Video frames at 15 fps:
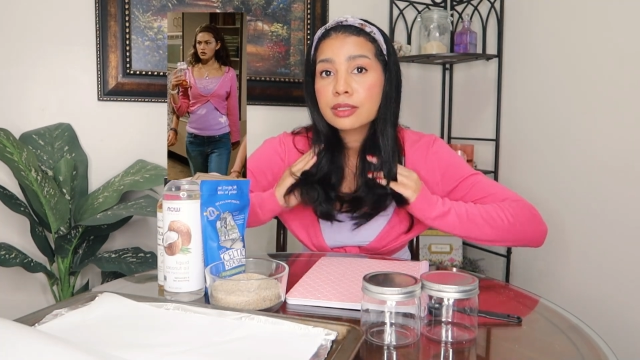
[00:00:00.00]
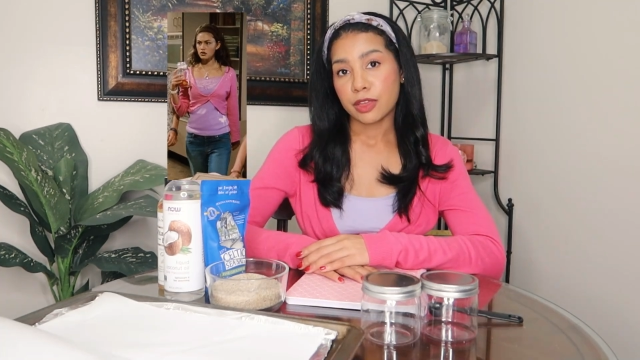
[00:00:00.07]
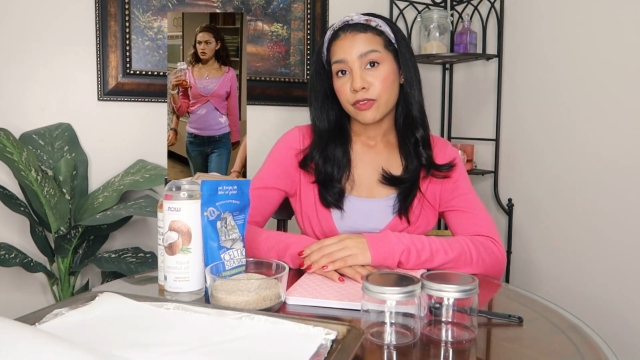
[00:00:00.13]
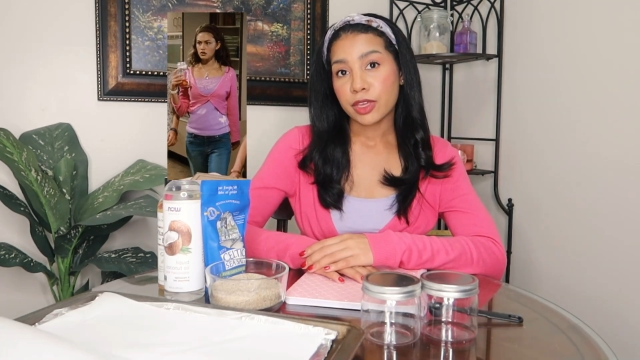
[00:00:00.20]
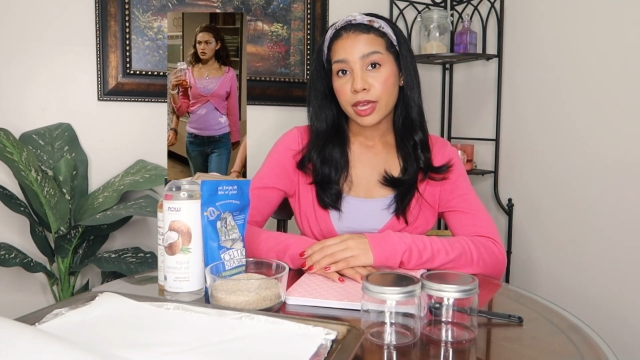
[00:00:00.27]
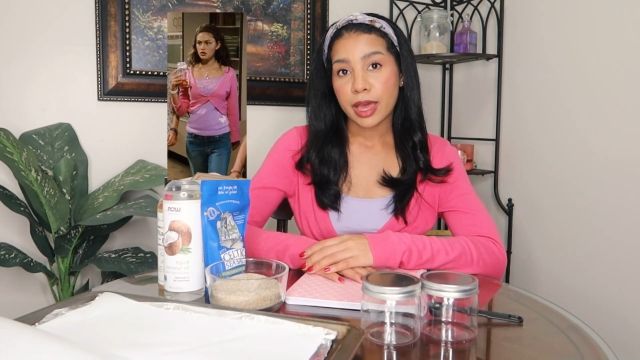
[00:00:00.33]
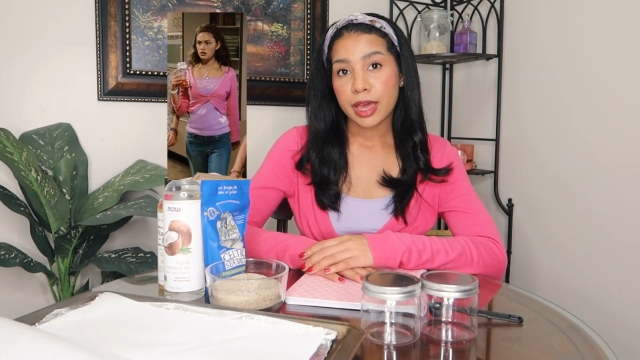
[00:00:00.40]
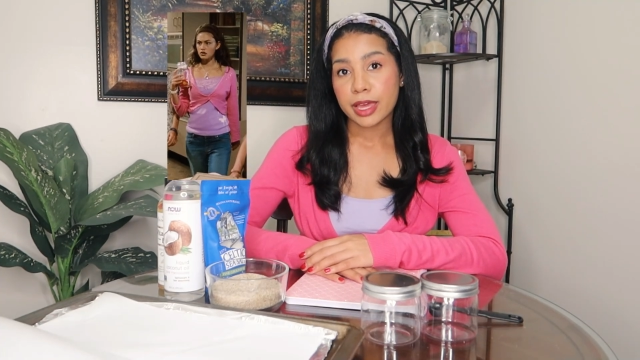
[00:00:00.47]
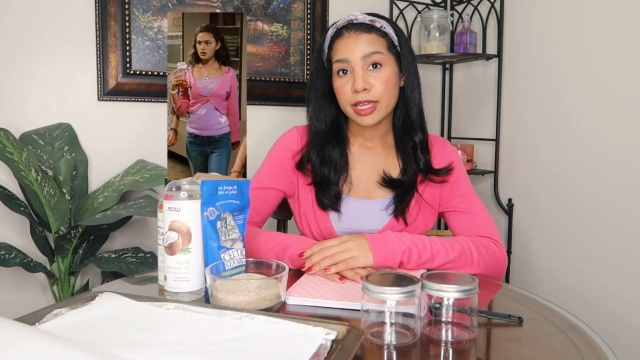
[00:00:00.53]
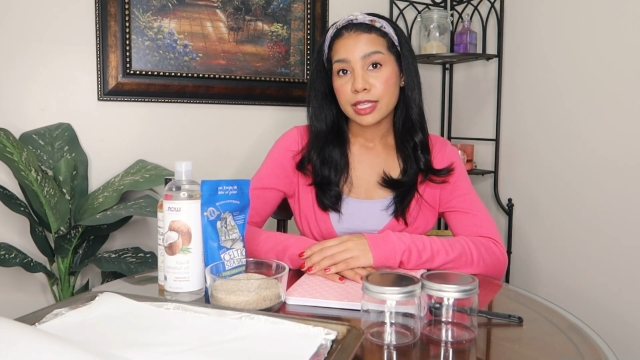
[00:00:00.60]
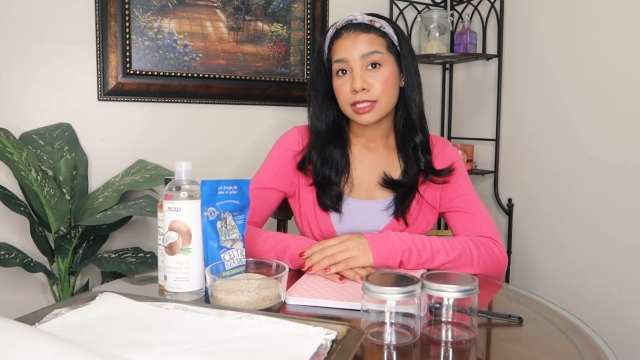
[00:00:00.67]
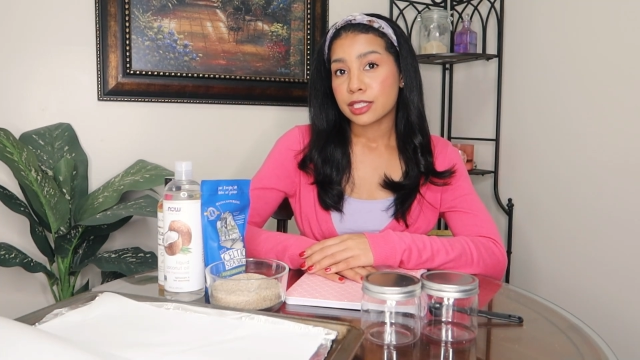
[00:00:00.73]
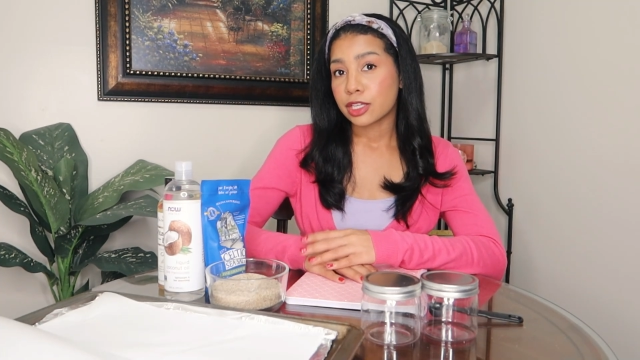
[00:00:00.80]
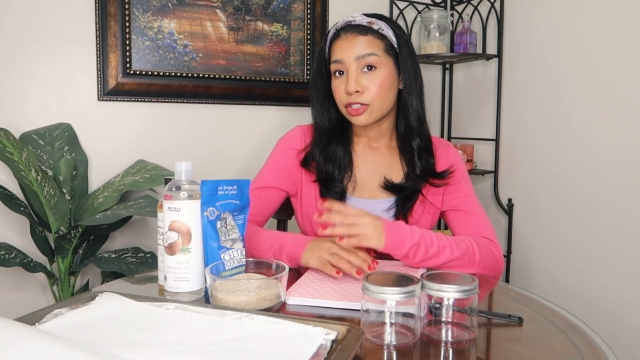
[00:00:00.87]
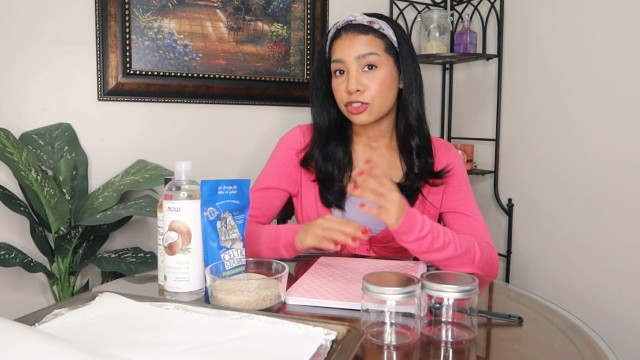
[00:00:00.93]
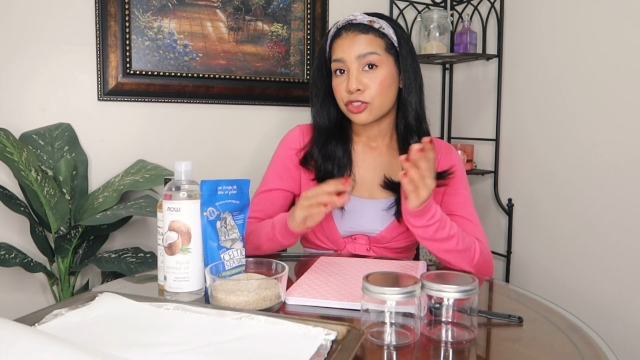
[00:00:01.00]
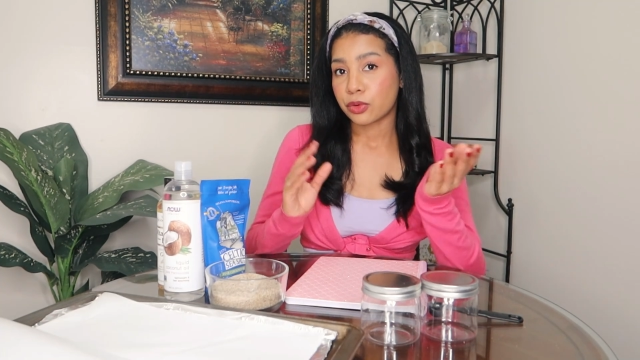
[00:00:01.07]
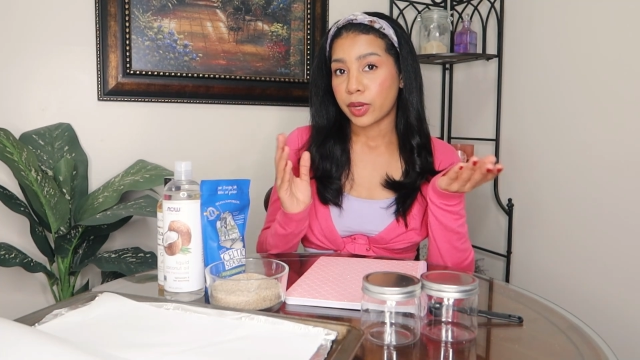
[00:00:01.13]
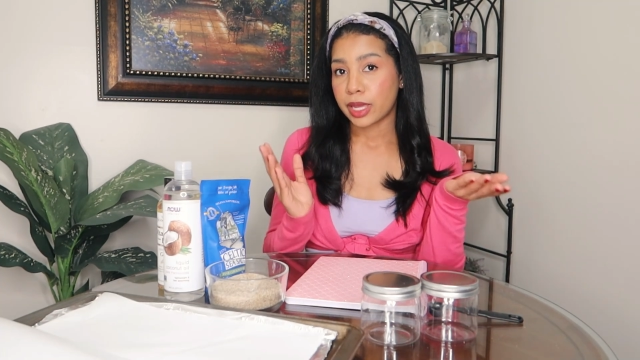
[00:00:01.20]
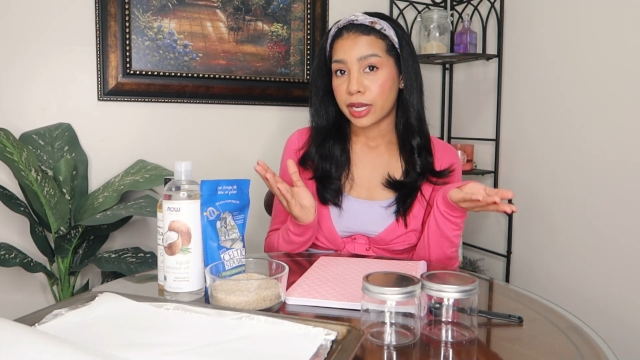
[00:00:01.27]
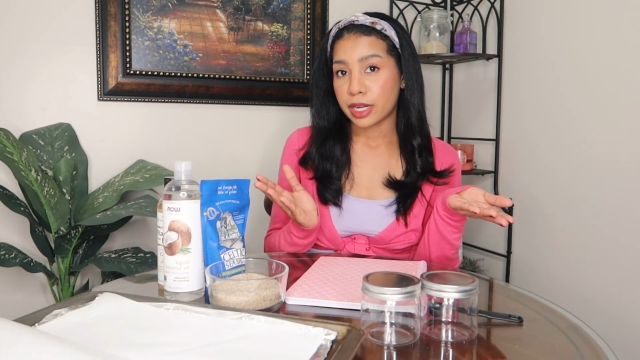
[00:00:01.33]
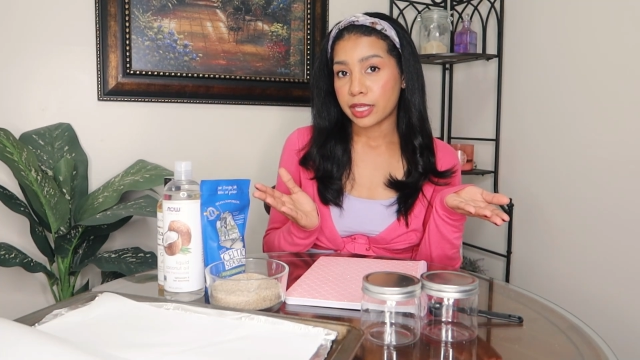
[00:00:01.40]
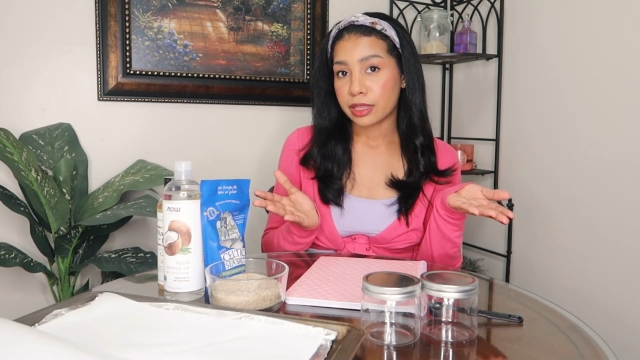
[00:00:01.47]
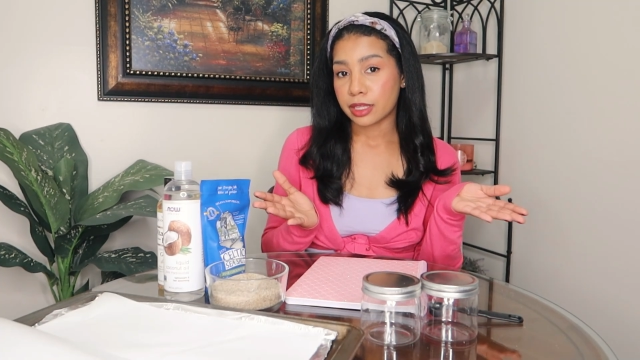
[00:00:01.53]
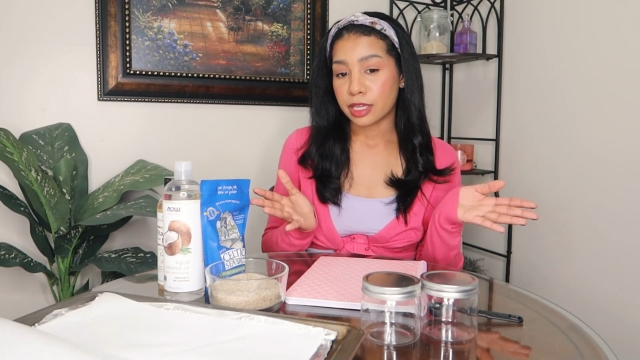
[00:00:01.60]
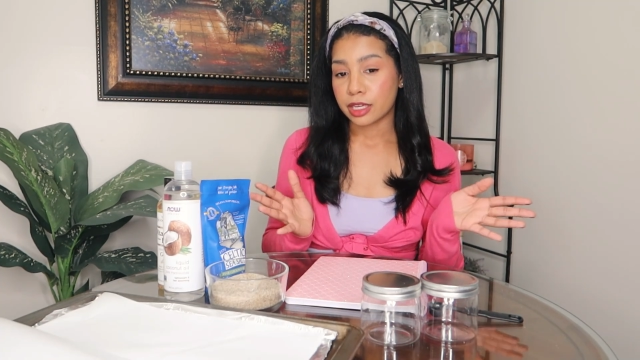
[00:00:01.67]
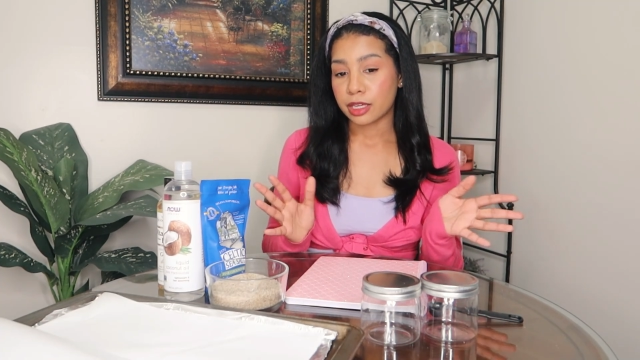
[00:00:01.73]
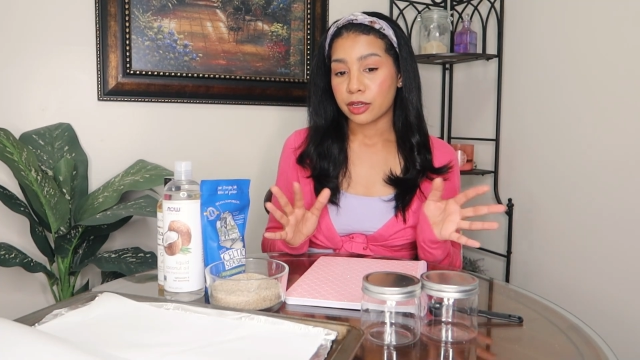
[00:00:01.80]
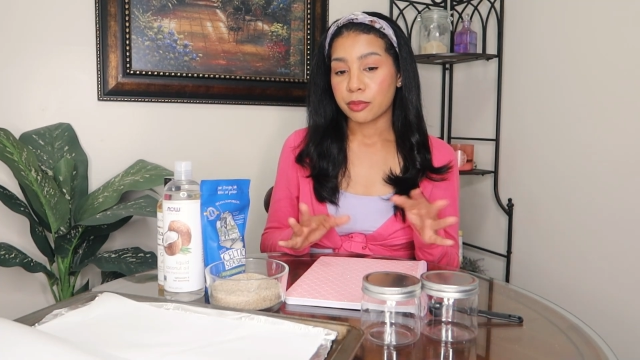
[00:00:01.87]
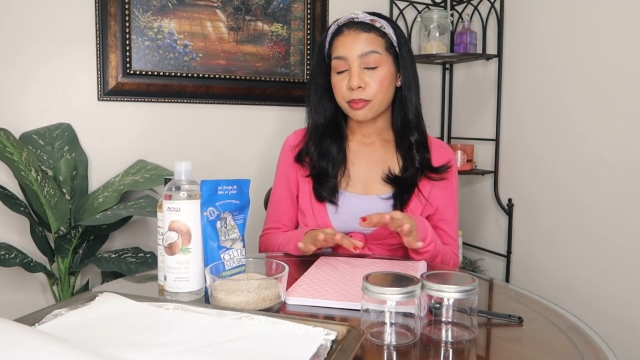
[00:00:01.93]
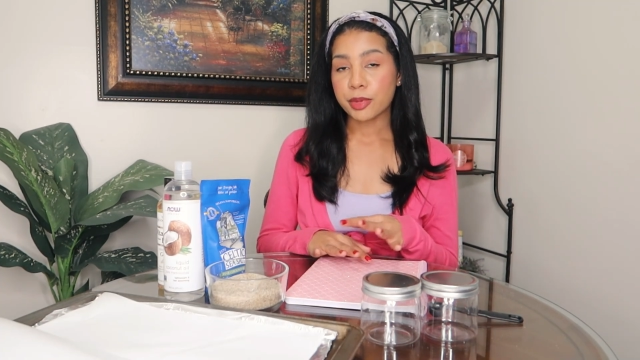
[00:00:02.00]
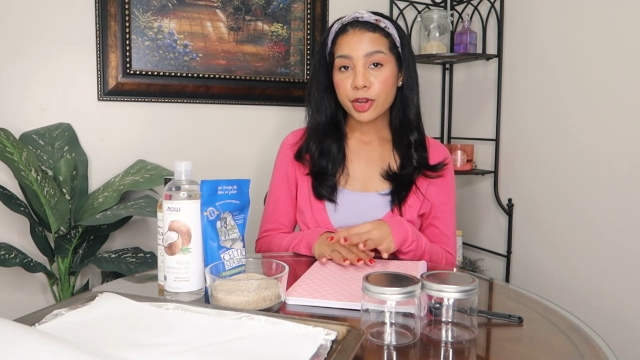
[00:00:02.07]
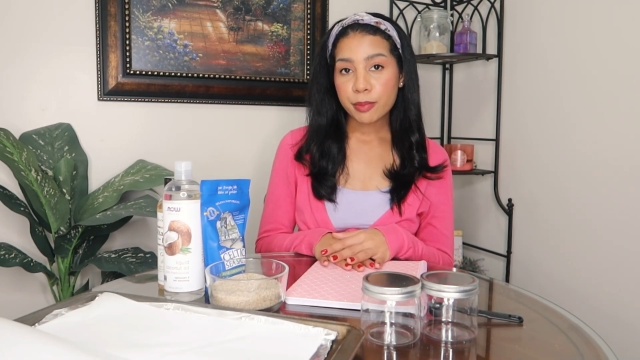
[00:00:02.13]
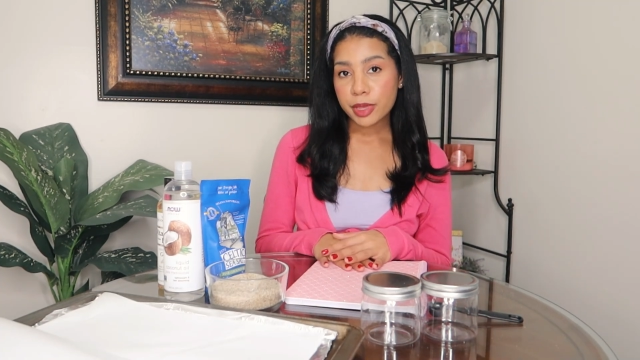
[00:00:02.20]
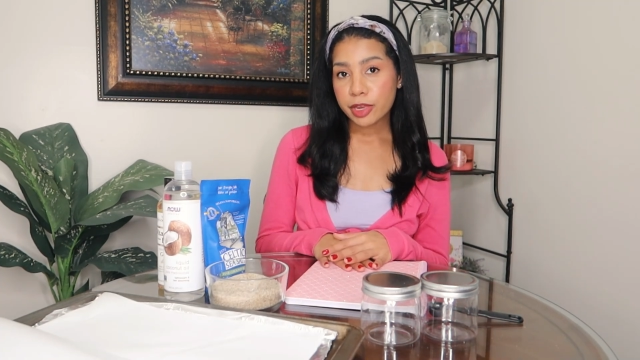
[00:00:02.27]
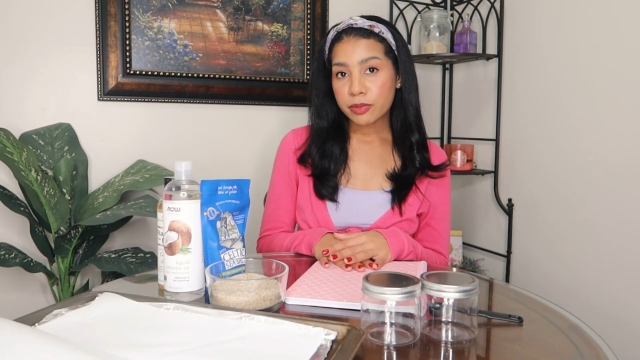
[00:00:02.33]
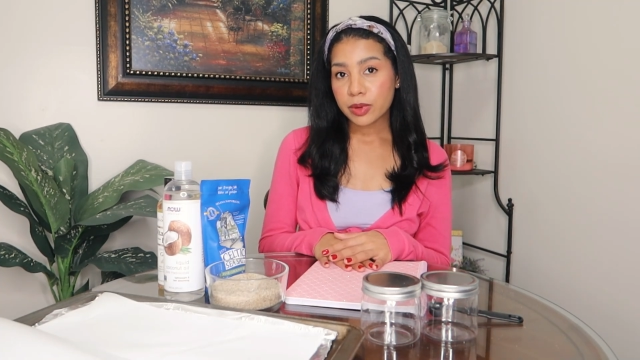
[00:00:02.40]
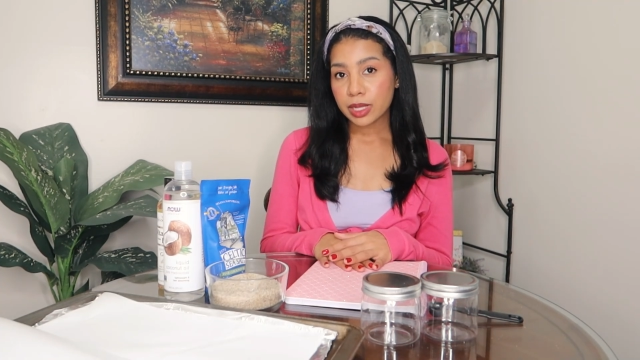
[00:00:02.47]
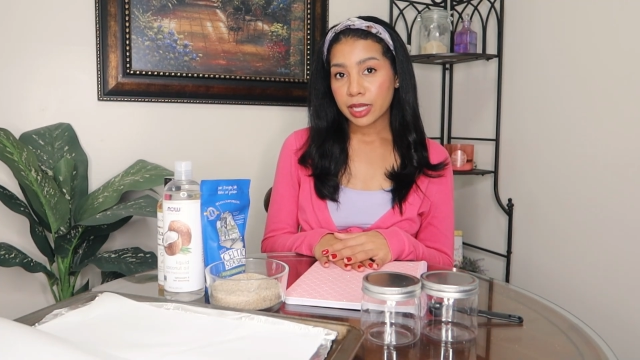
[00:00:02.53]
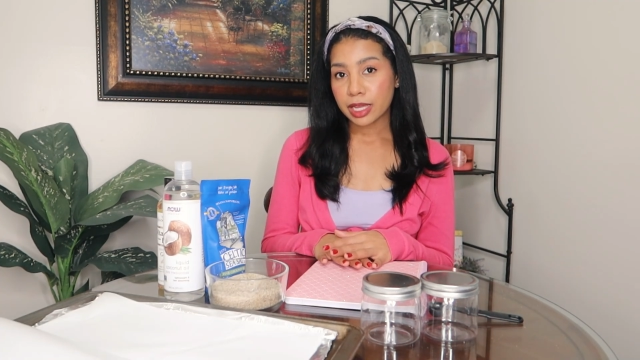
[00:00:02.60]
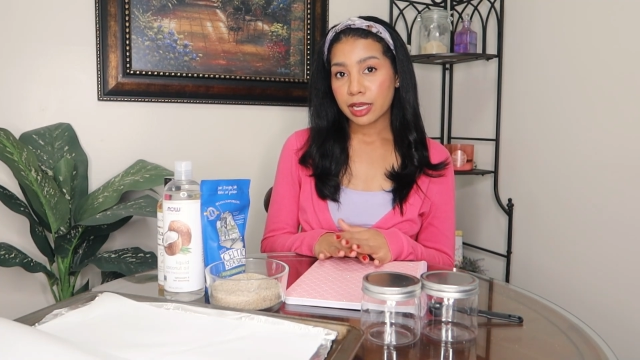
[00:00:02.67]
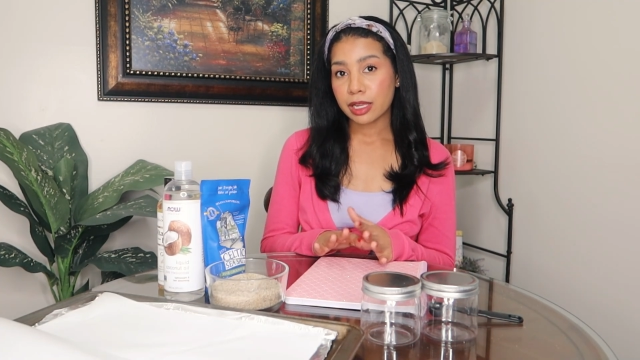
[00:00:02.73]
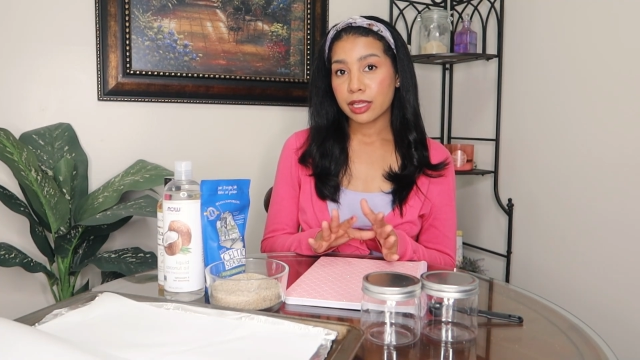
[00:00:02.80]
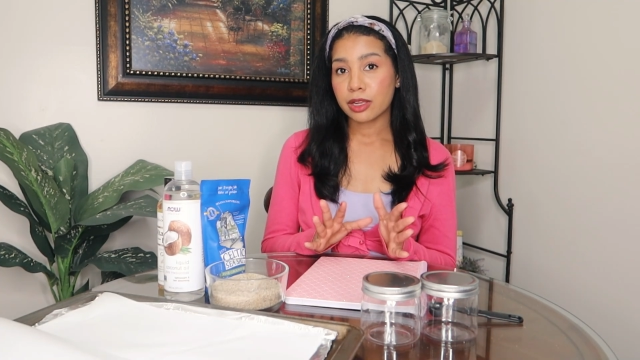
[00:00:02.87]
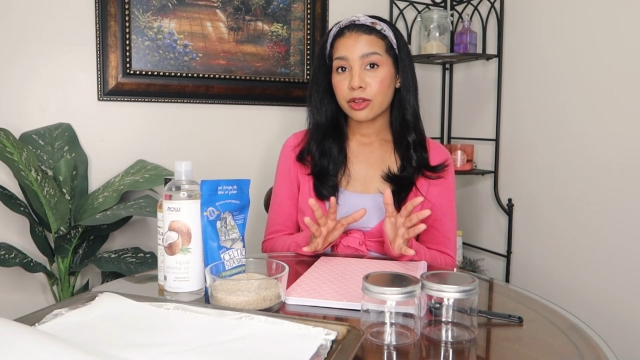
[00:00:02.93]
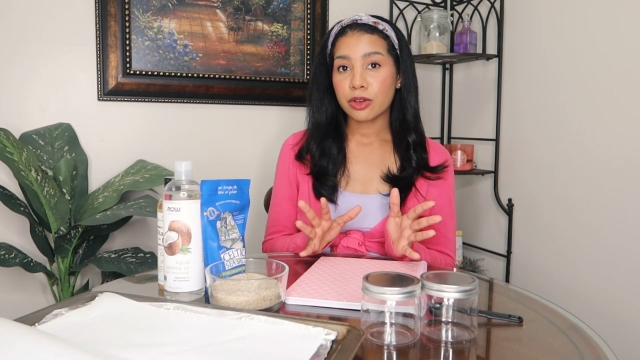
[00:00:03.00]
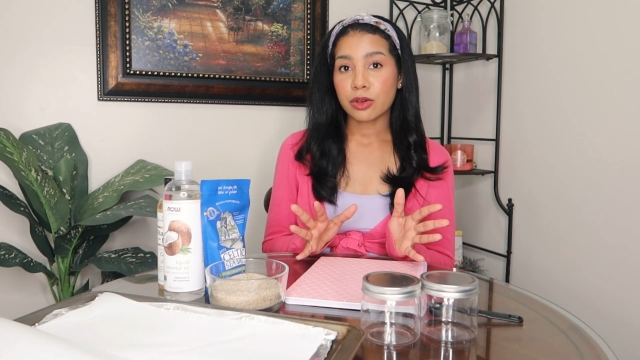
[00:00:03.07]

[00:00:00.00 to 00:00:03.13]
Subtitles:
If you guys enjoy anything mermaid related,